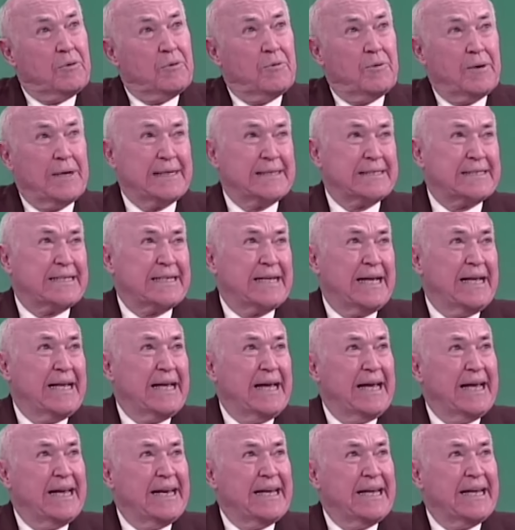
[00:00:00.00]
was
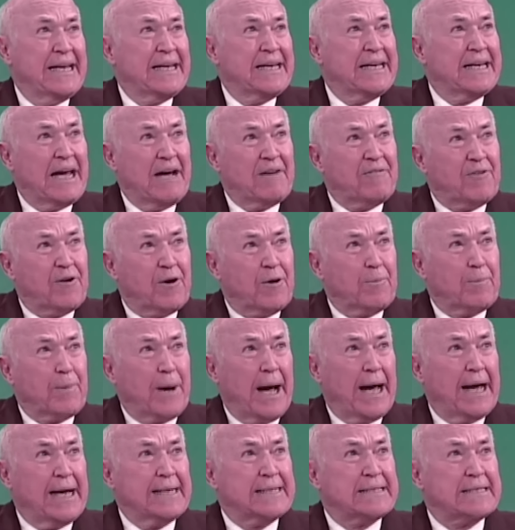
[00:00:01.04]
an endeavor
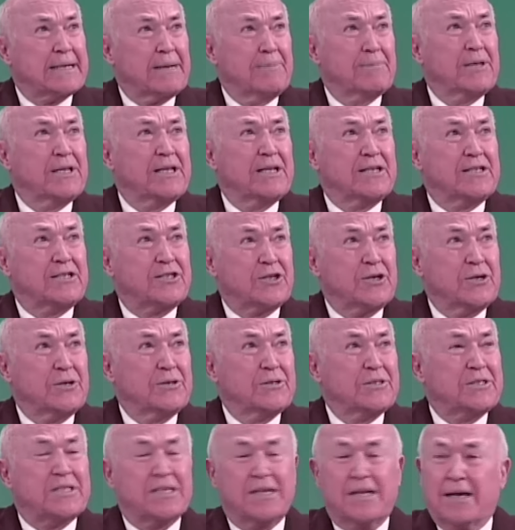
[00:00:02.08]
by some of the
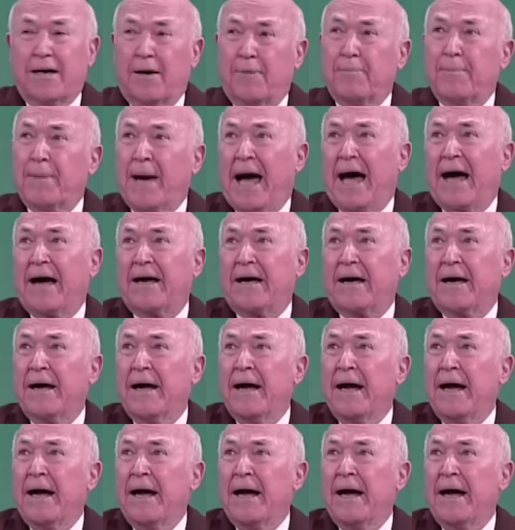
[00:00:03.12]
Jews to come back